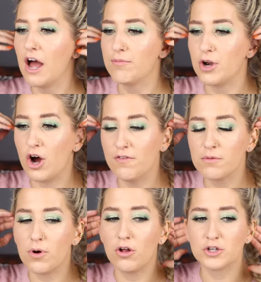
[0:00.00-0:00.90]
I've been off the
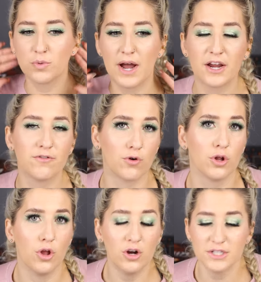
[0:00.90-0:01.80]
polish wagon for a
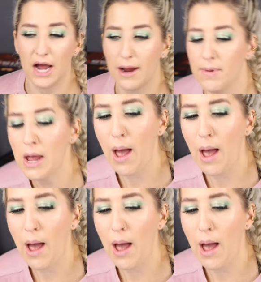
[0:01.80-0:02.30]
long time,